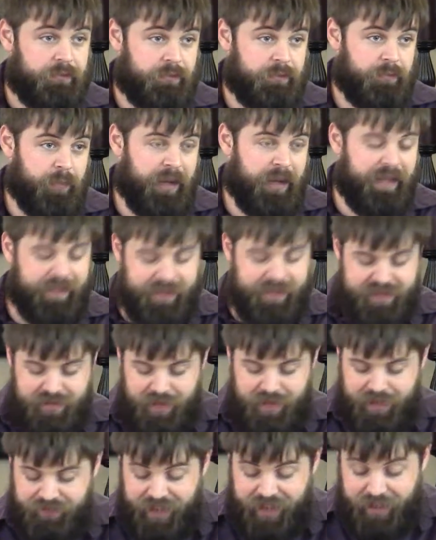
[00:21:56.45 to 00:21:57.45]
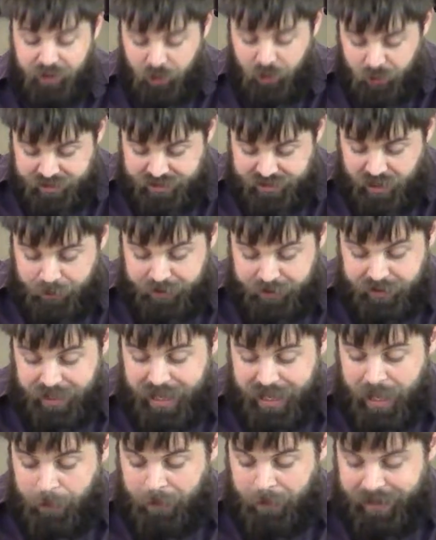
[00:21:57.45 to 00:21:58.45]
but in this life, I don't know what's coming.
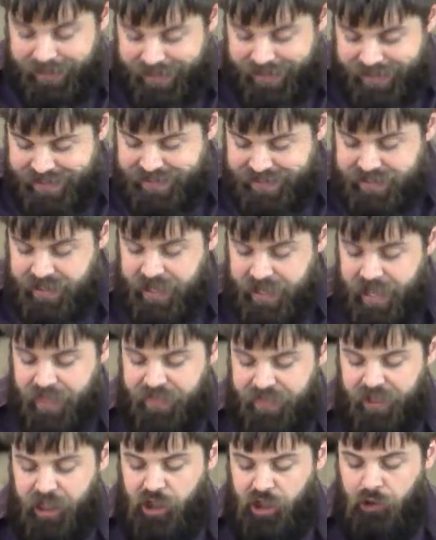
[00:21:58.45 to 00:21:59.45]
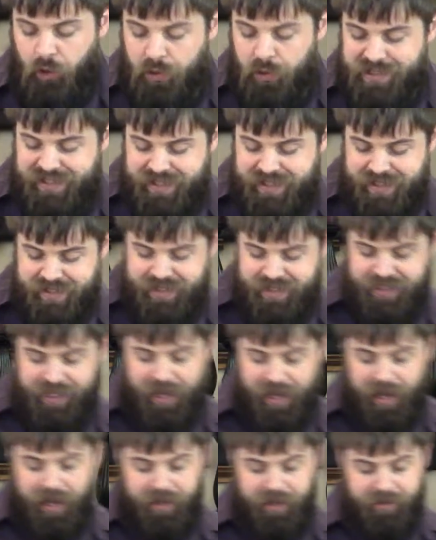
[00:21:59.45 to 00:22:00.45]
But is the closeness to
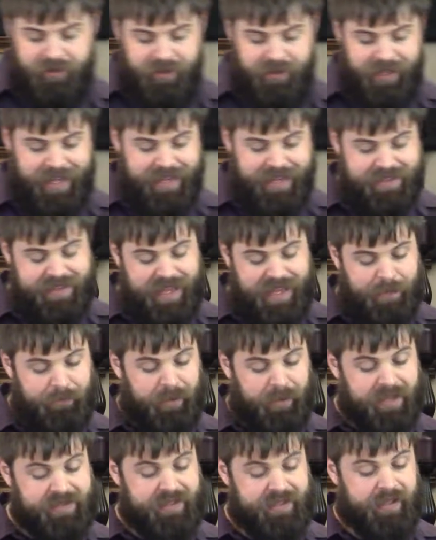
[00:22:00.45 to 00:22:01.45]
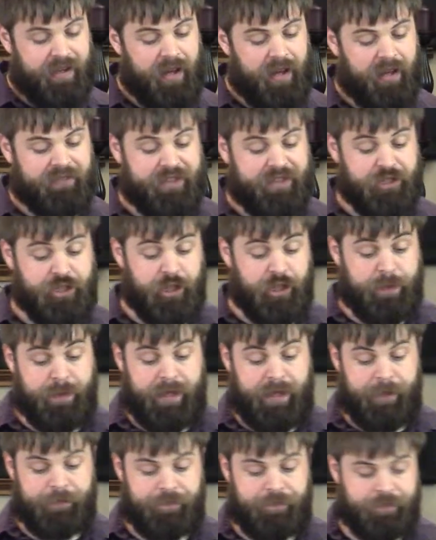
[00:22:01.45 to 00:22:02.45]
God, is that blessing enough? It should
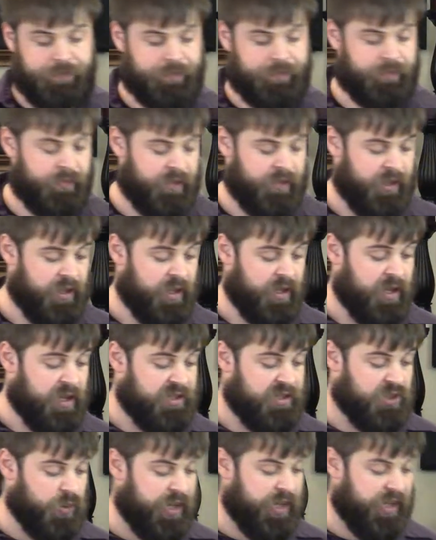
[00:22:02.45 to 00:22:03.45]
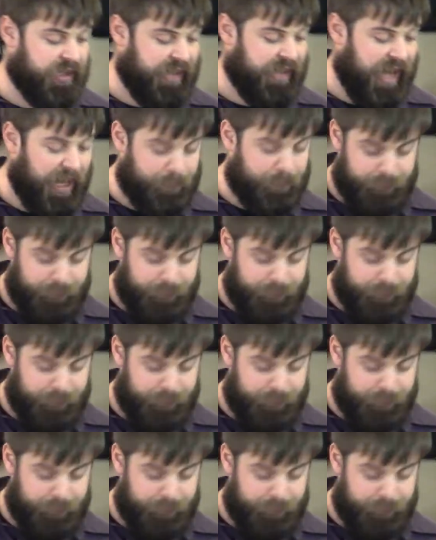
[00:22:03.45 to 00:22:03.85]
be. So here, God